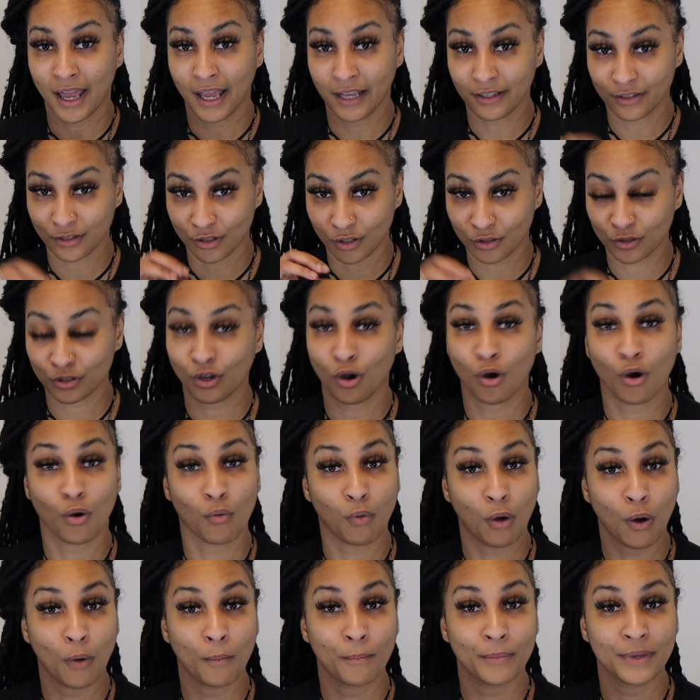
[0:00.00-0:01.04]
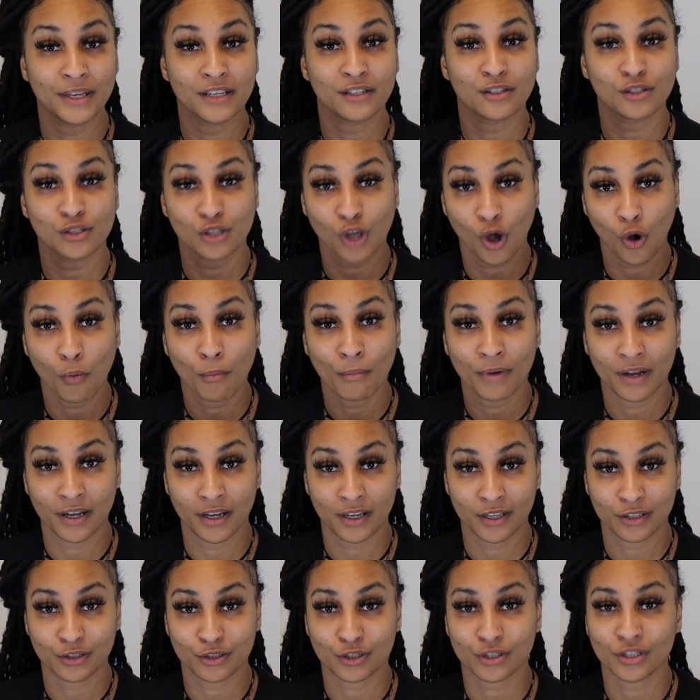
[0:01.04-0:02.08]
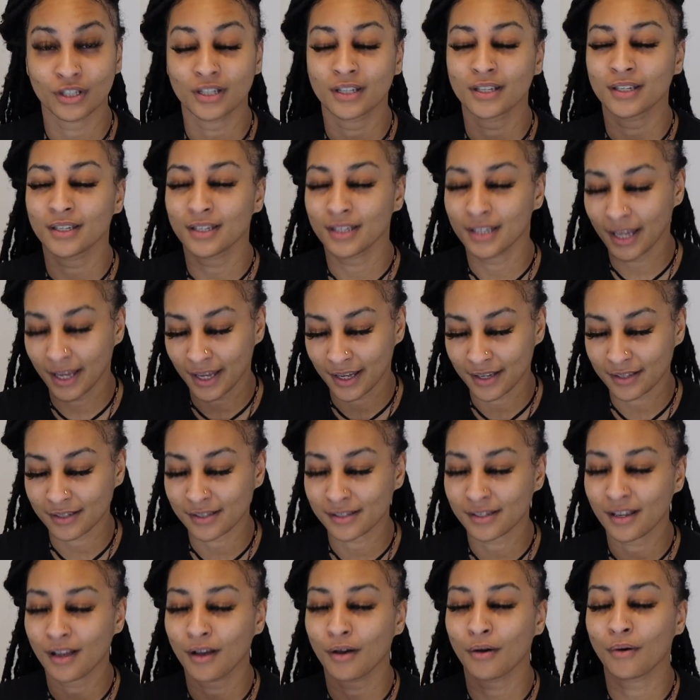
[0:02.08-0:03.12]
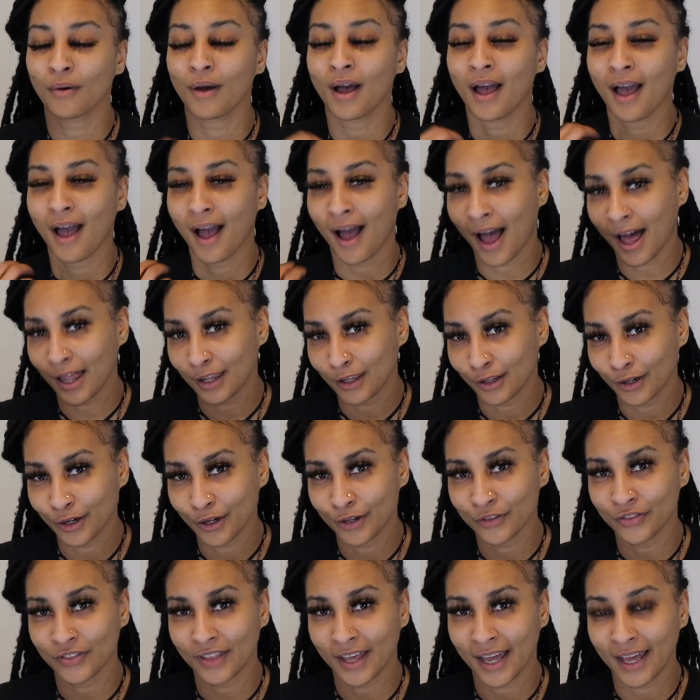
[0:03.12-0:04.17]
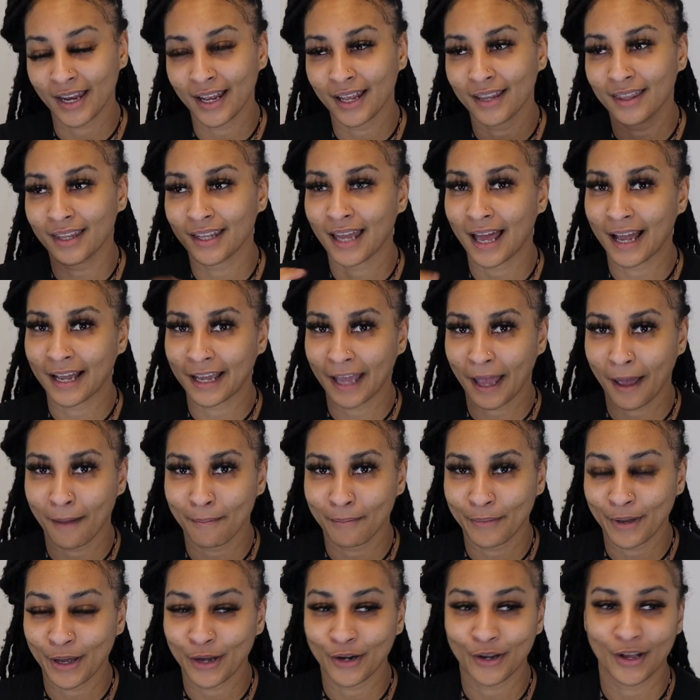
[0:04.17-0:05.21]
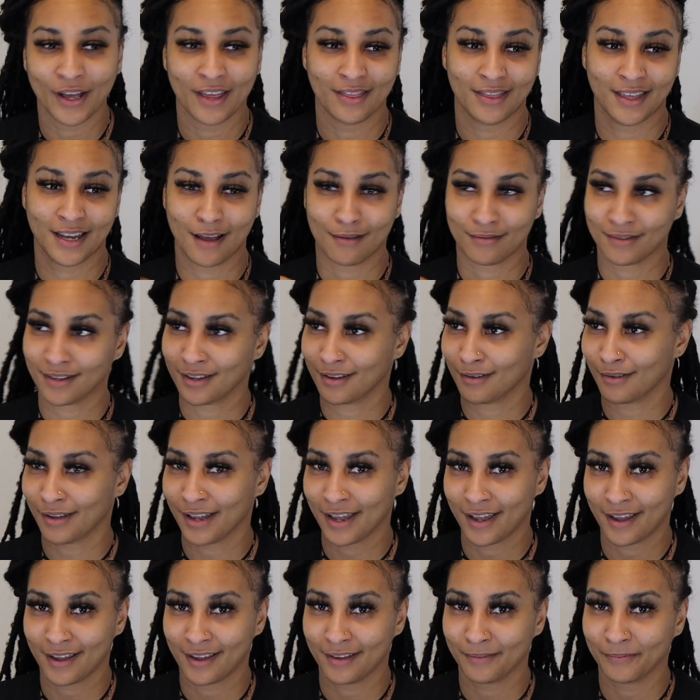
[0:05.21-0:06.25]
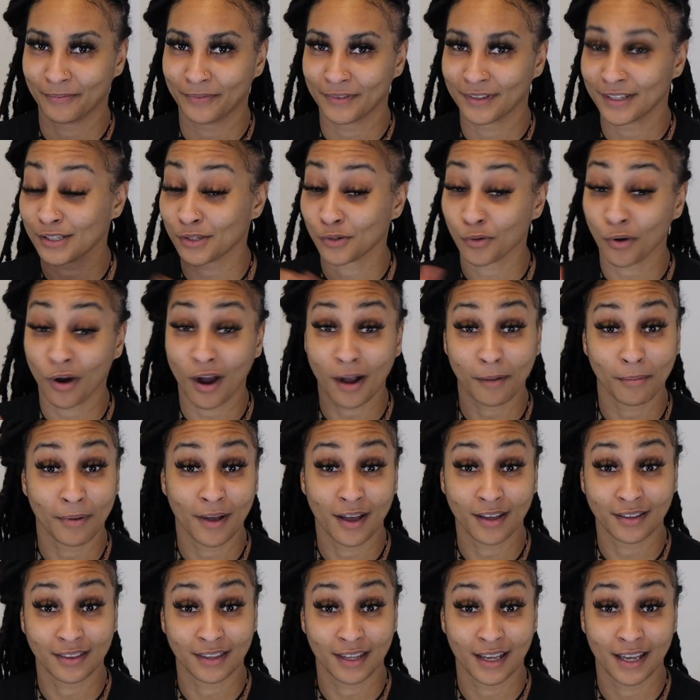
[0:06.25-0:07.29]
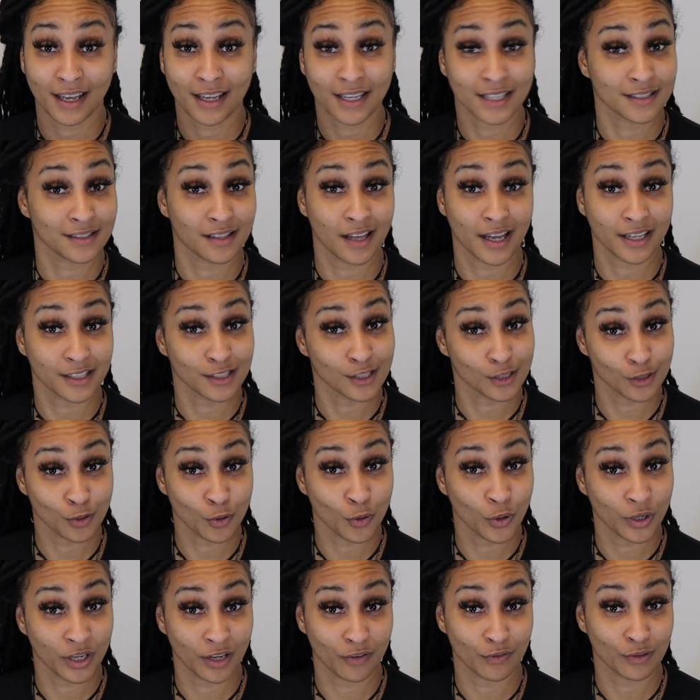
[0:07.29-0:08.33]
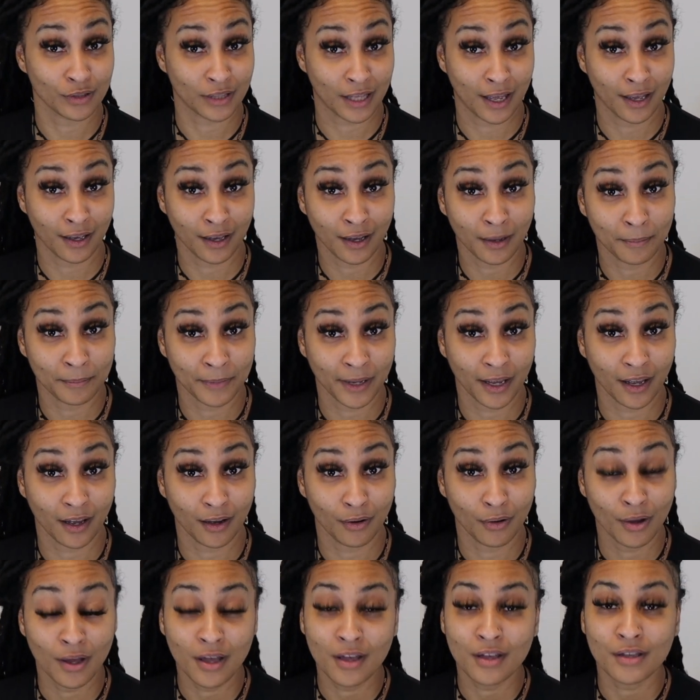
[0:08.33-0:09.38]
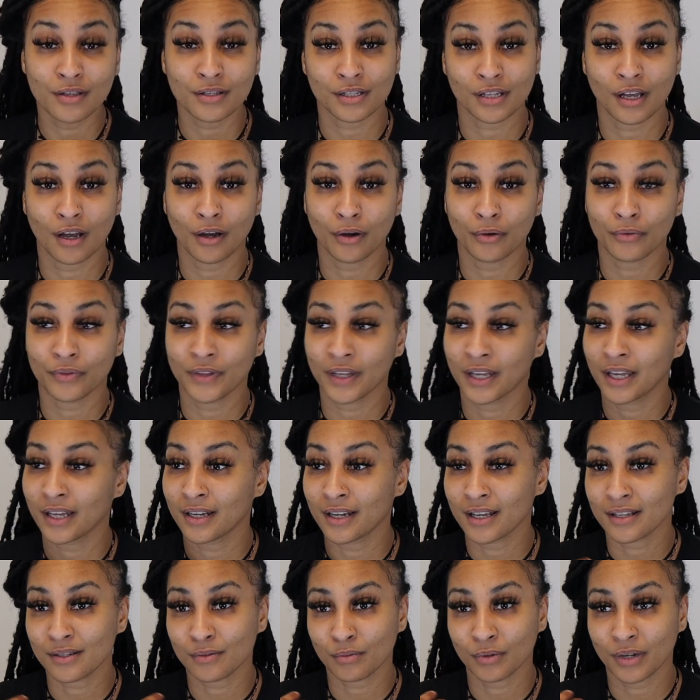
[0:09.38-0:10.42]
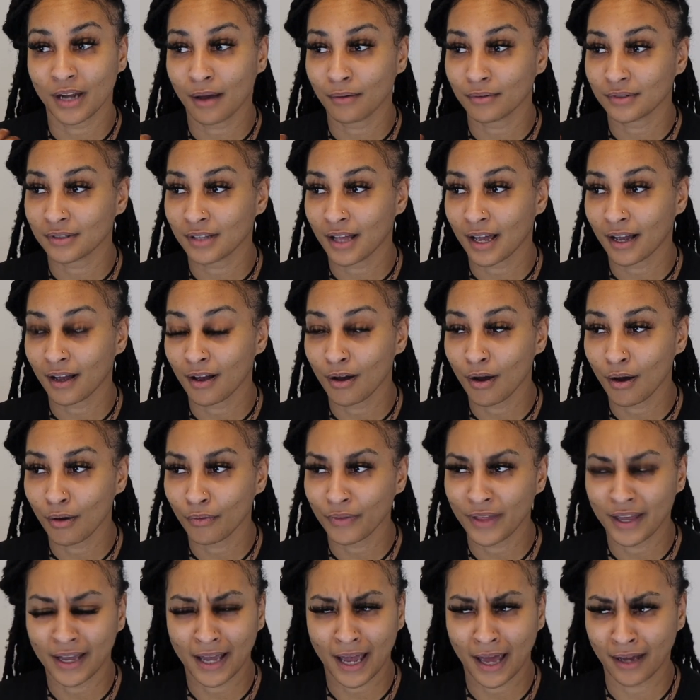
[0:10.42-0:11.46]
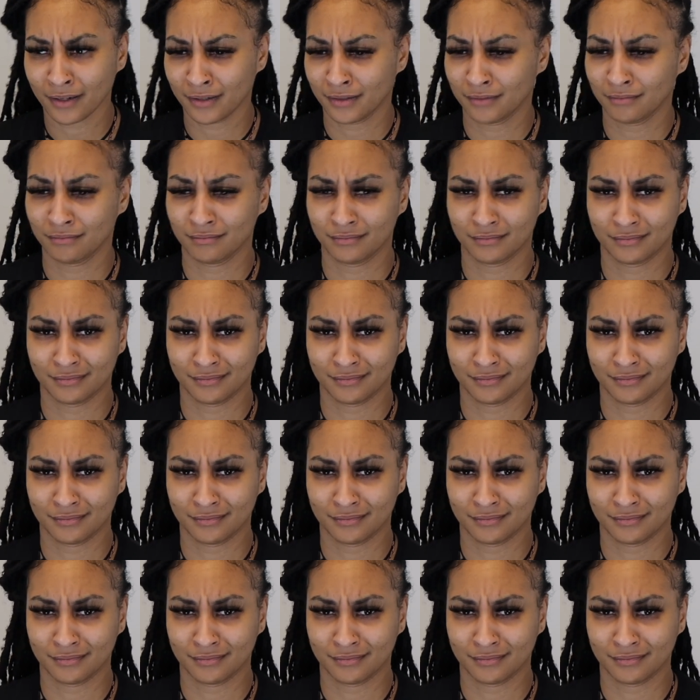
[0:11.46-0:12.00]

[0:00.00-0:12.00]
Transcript: so it won't be so much. Okay. Yeah, so I learned that, and then I got better, and then I was like, okay, this crock pot thing is like slowing everything up now. So then that's when I was like, oh, they got